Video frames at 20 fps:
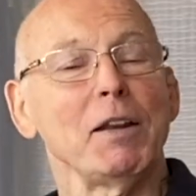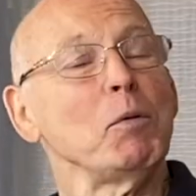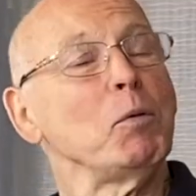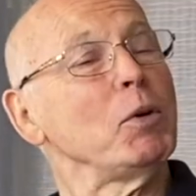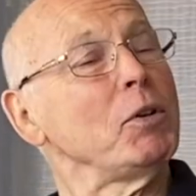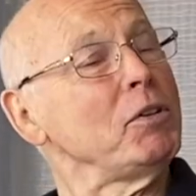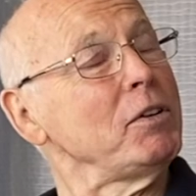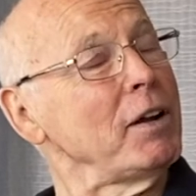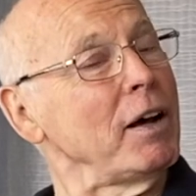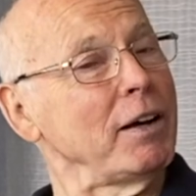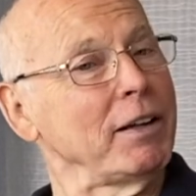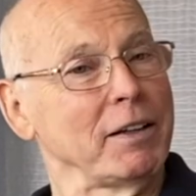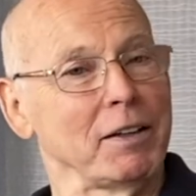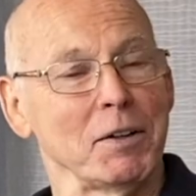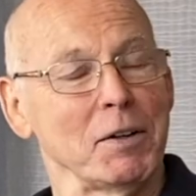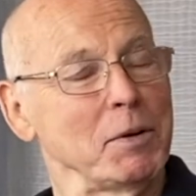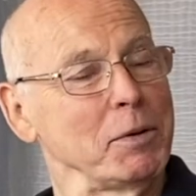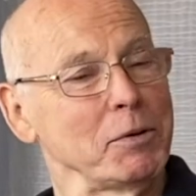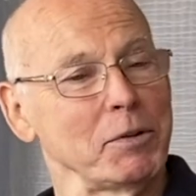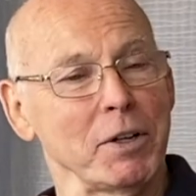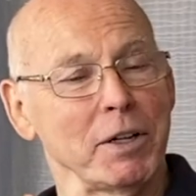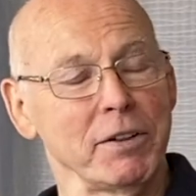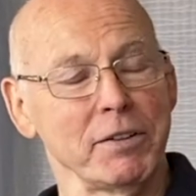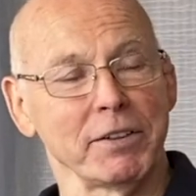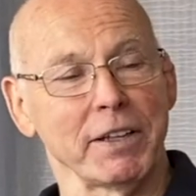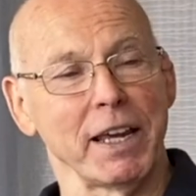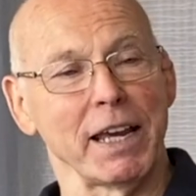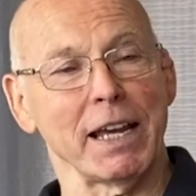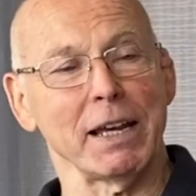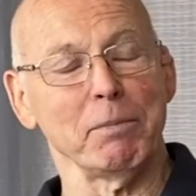was not at all. It was not a
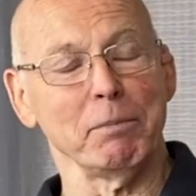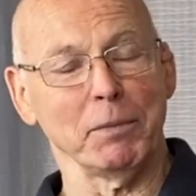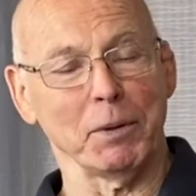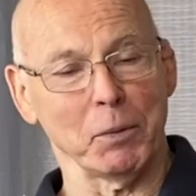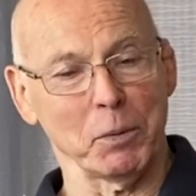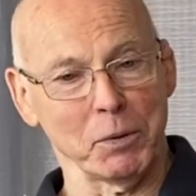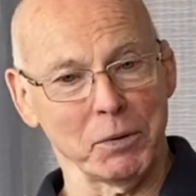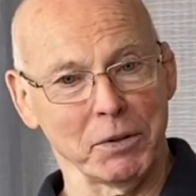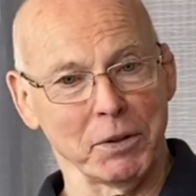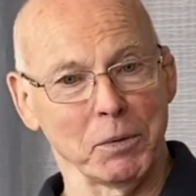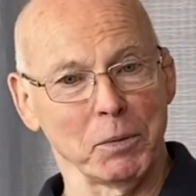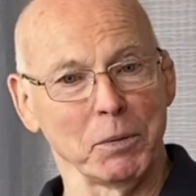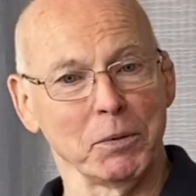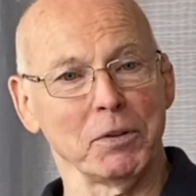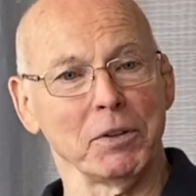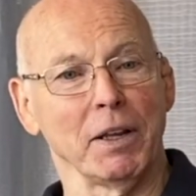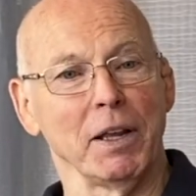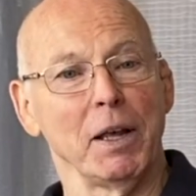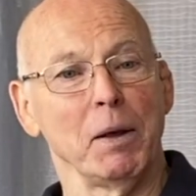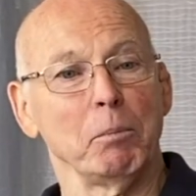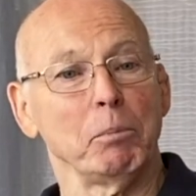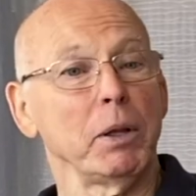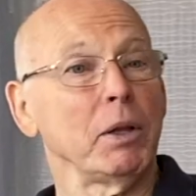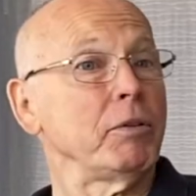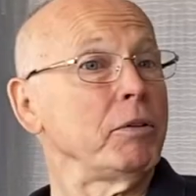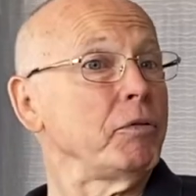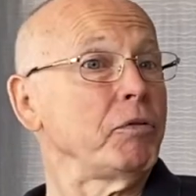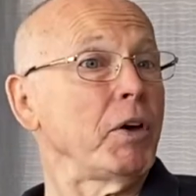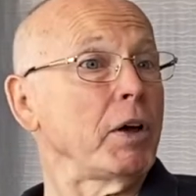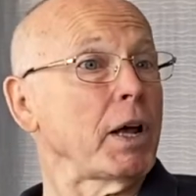scam. There was
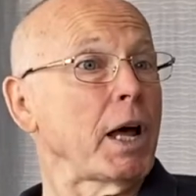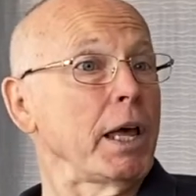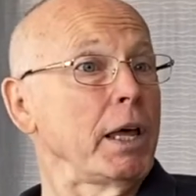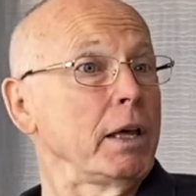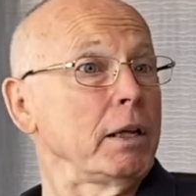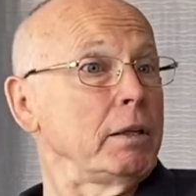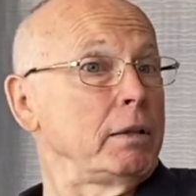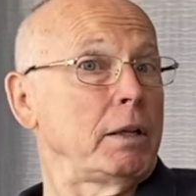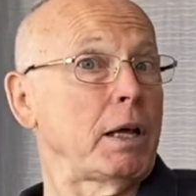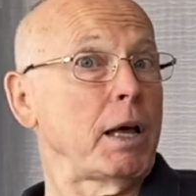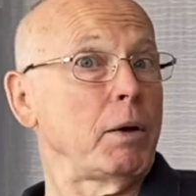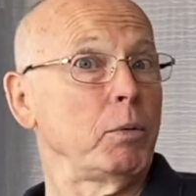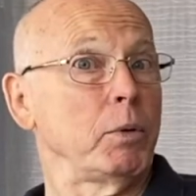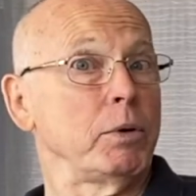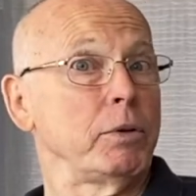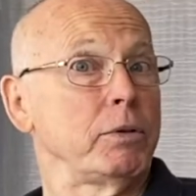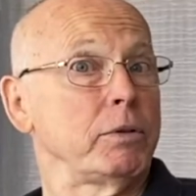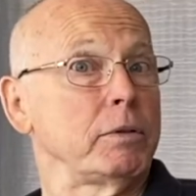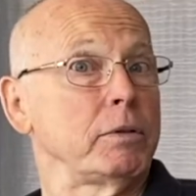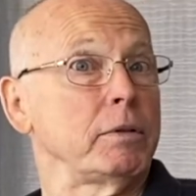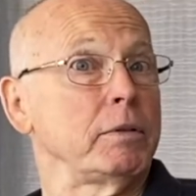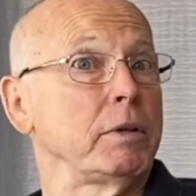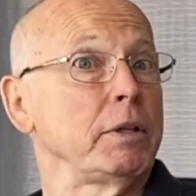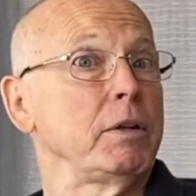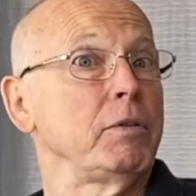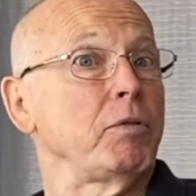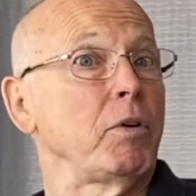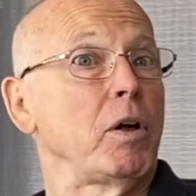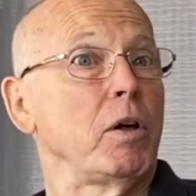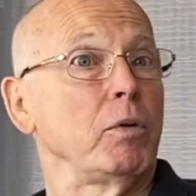plus the fact I was
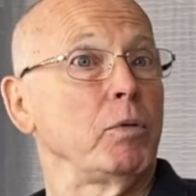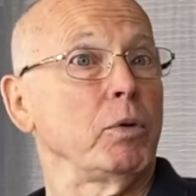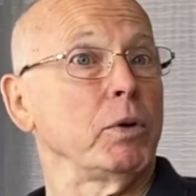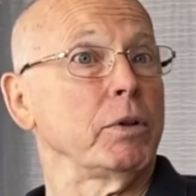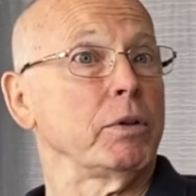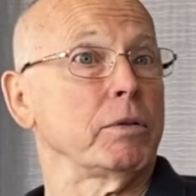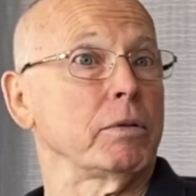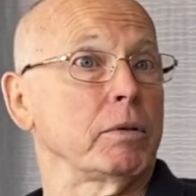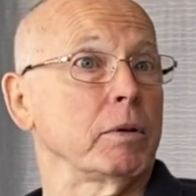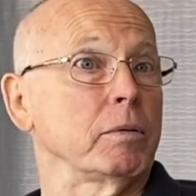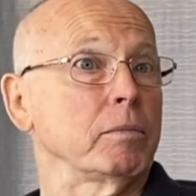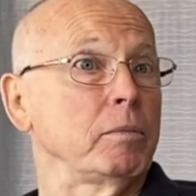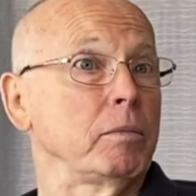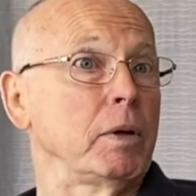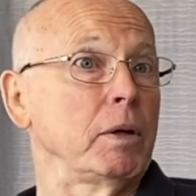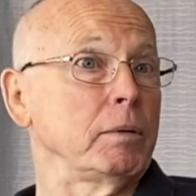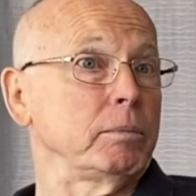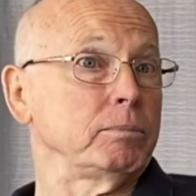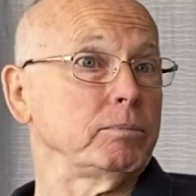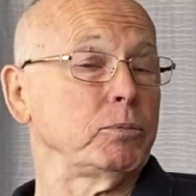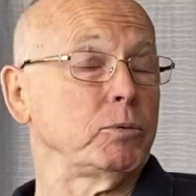involved with, well...